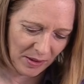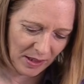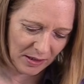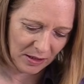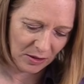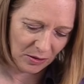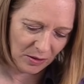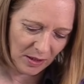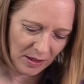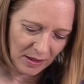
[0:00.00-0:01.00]
bad.
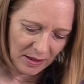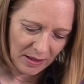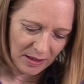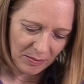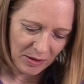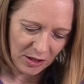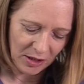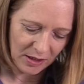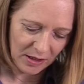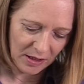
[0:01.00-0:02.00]
So let me
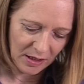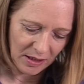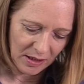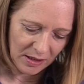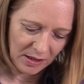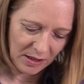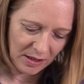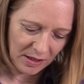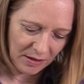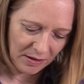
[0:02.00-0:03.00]
just
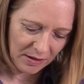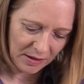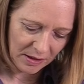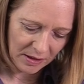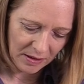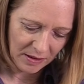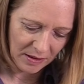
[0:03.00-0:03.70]
stir this,